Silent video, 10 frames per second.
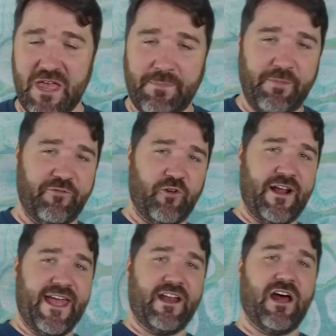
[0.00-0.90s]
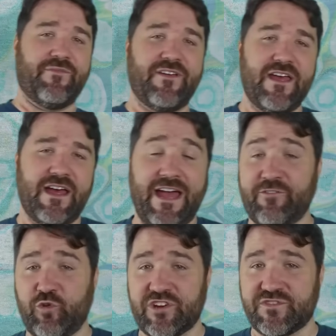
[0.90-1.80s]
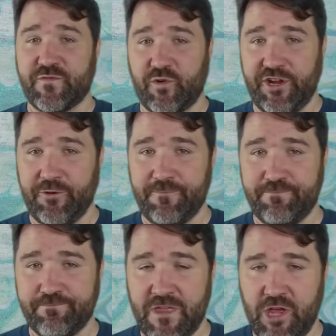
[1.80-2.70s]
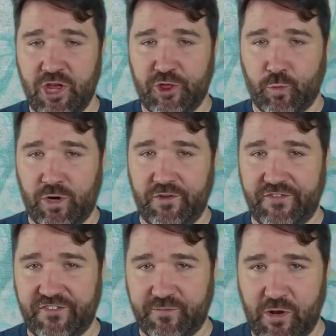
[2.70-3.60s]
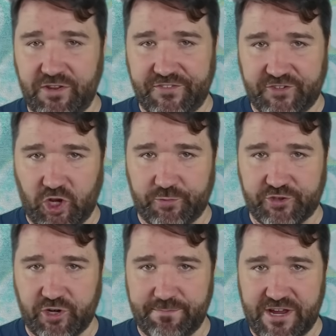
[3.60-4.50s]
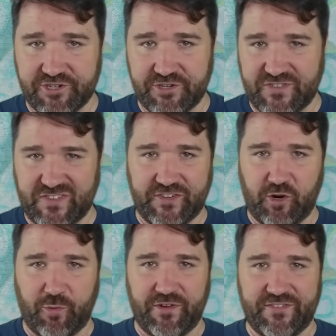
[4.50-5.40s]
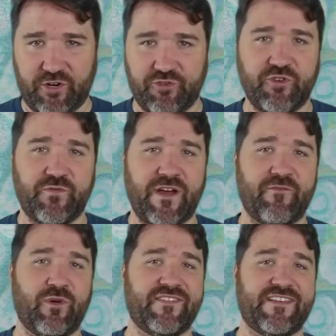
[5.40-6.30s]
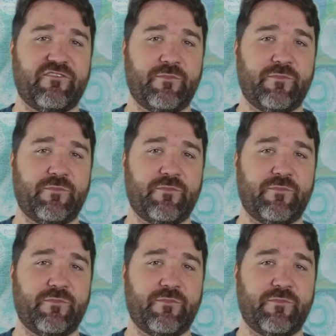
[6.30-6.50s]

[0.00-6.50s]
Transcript: But before I head off, I have a question for you. The world's smallest sculpture measures 0.02517